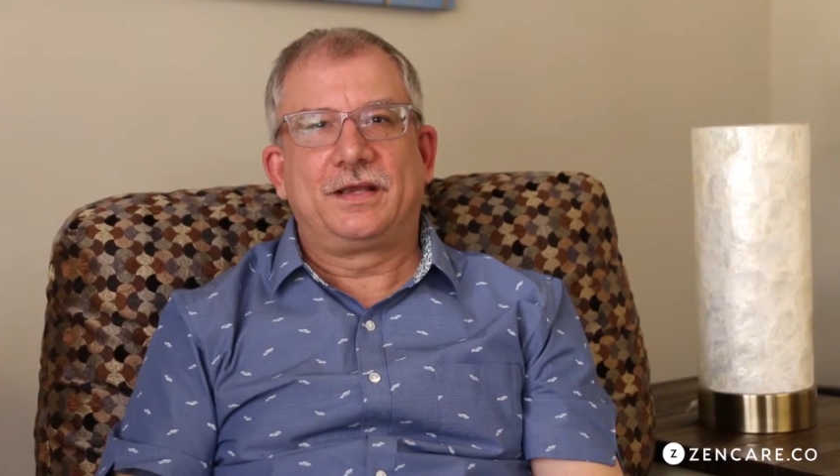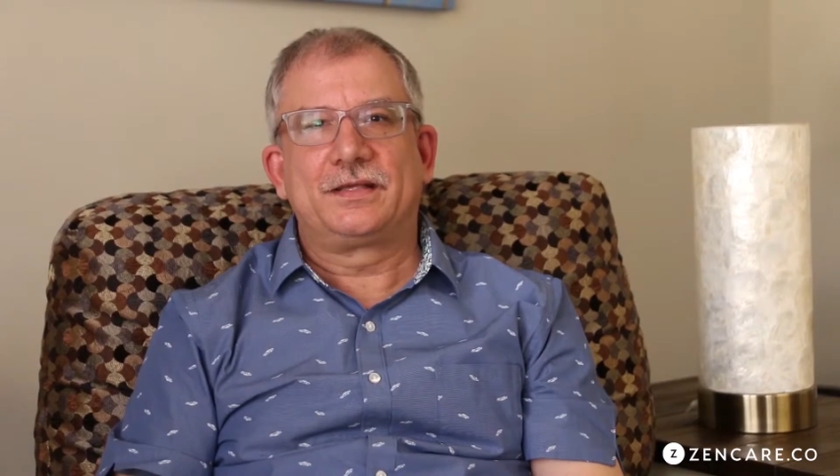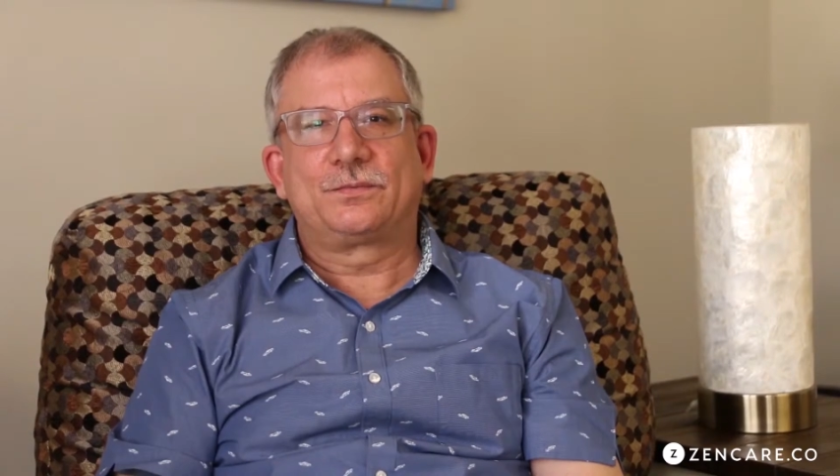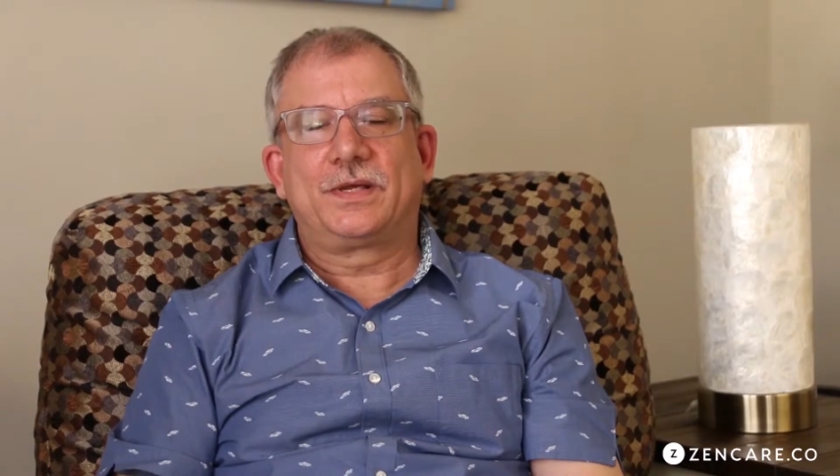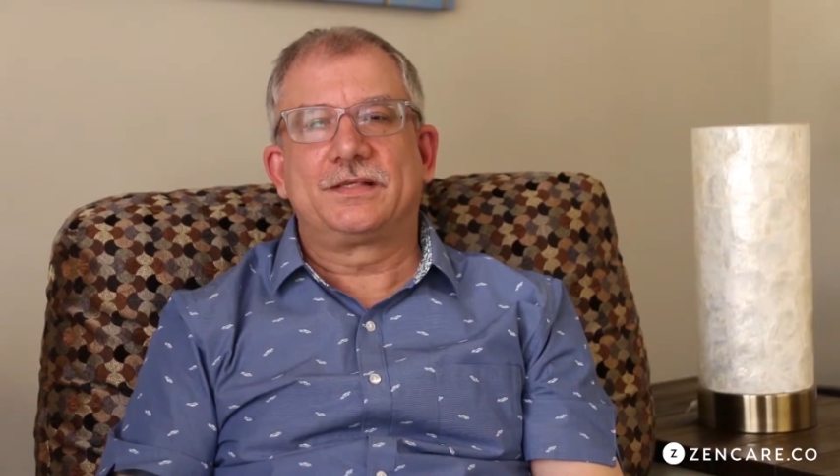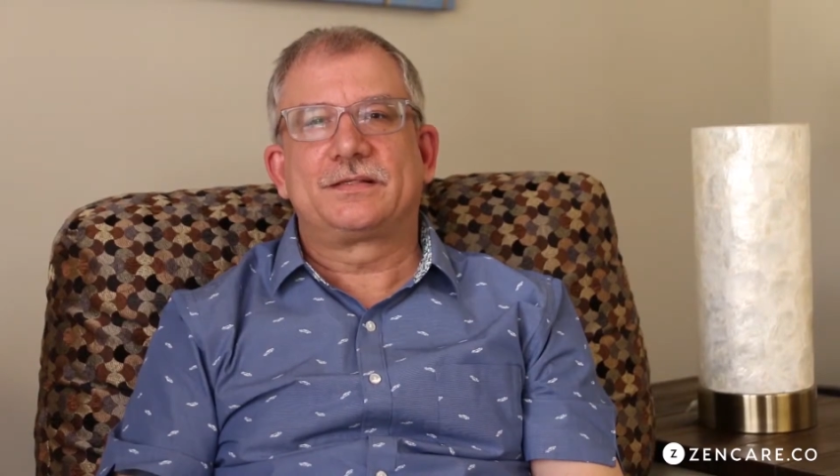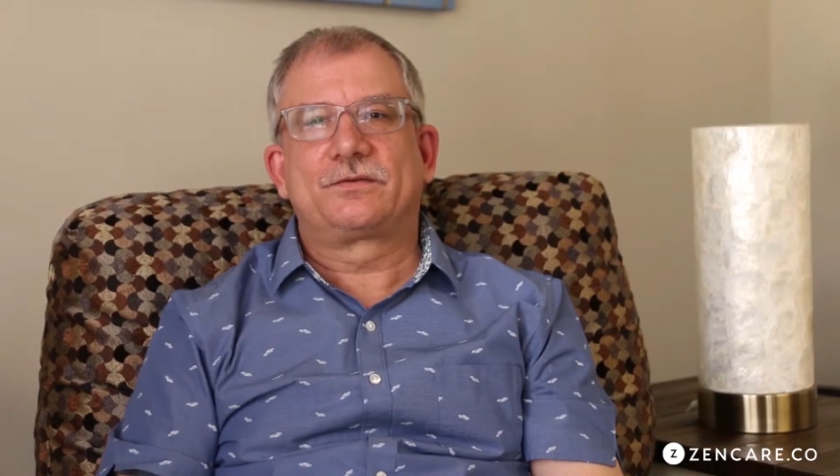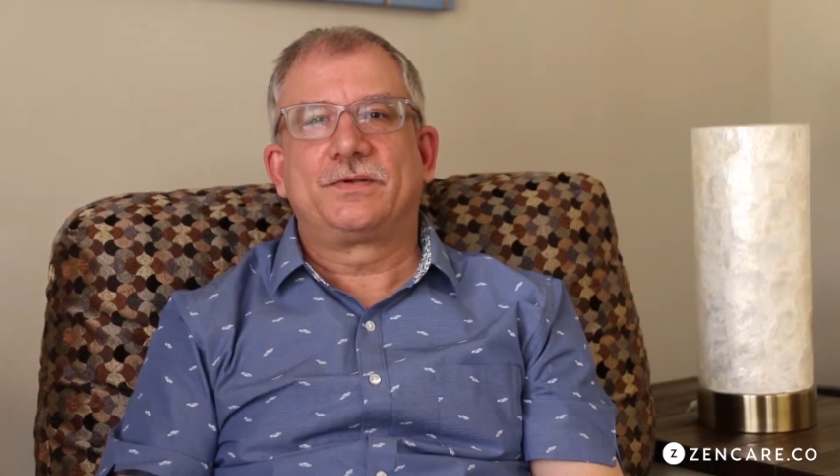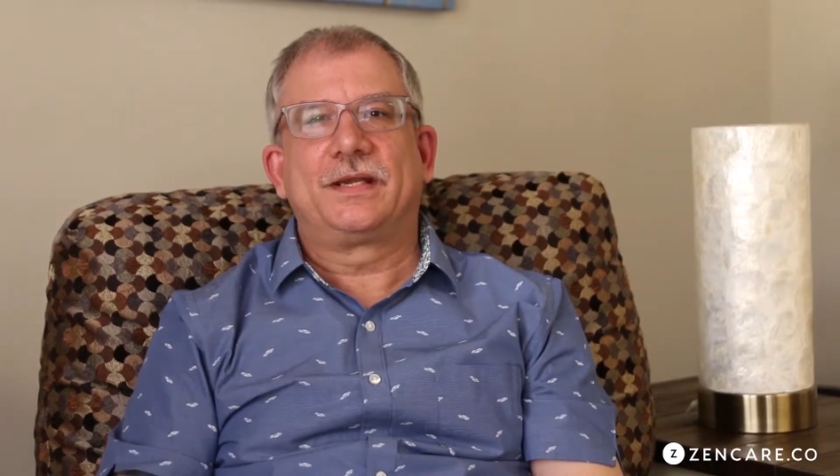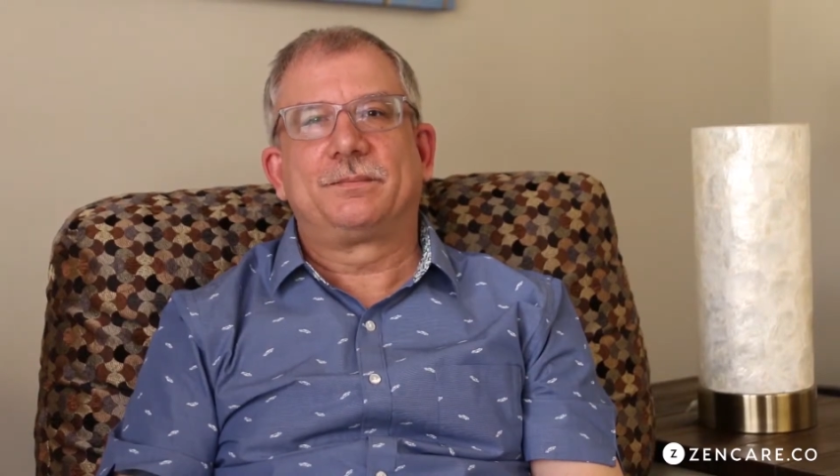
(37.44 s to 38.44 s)
as well as
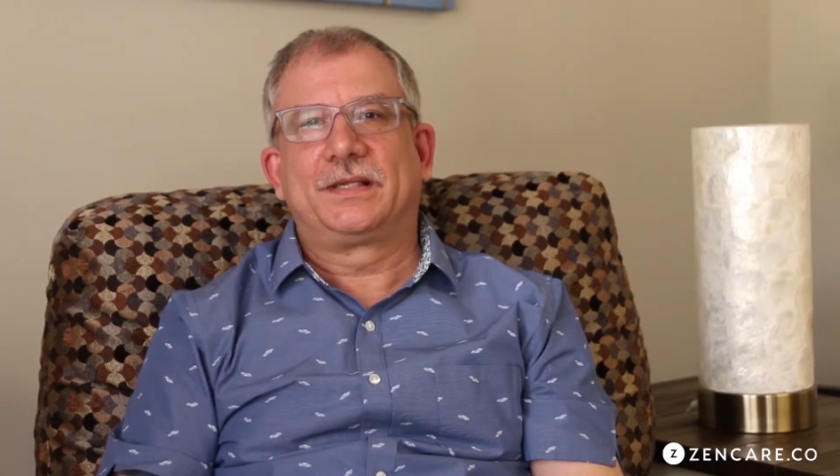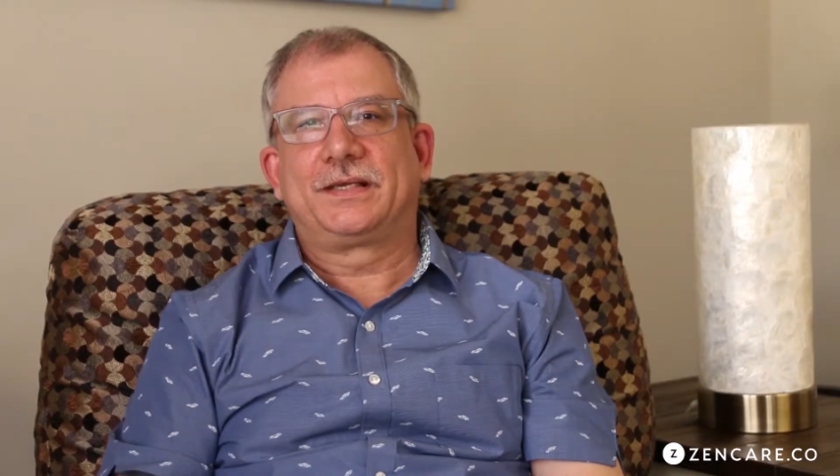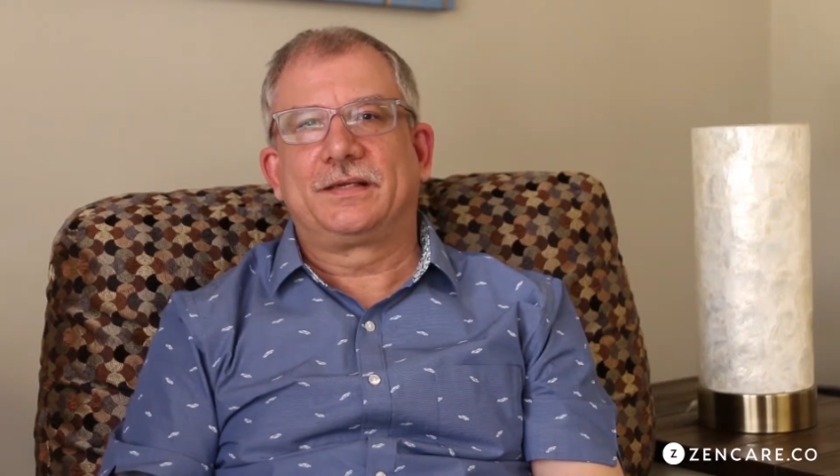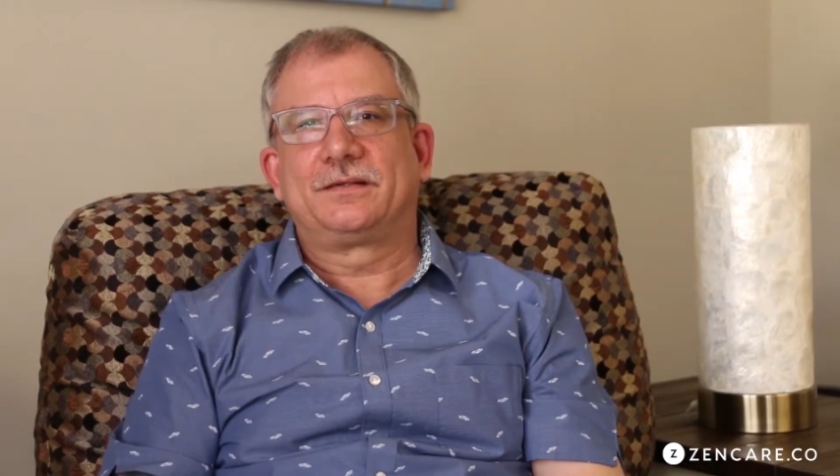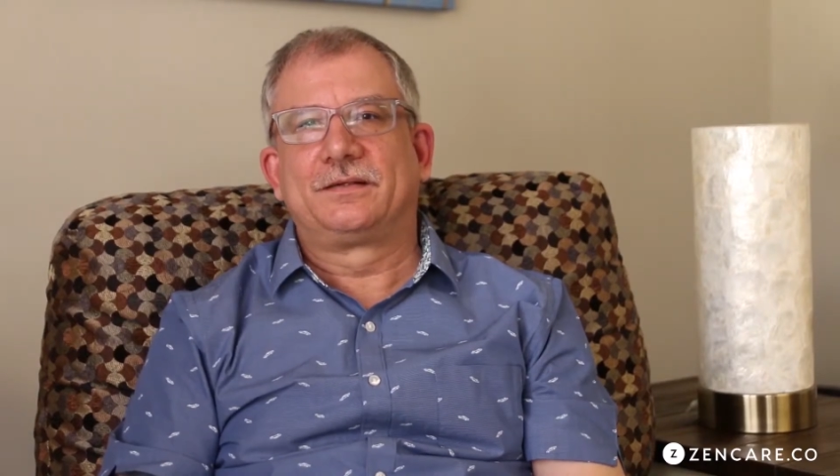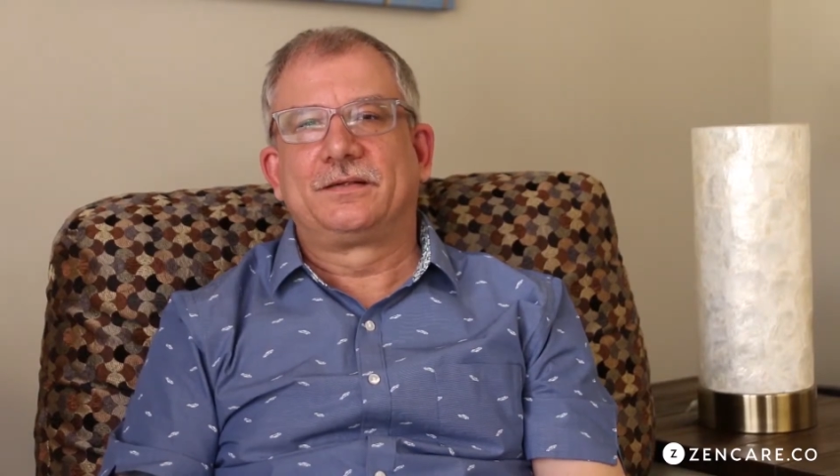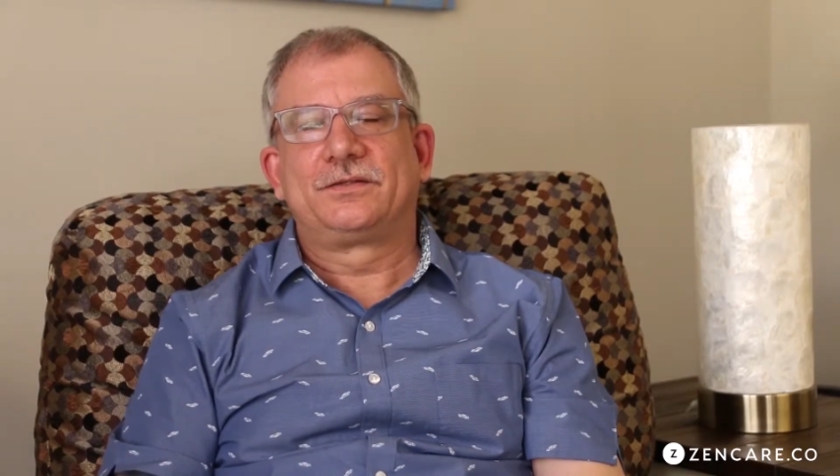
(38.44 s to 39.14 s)
create a plan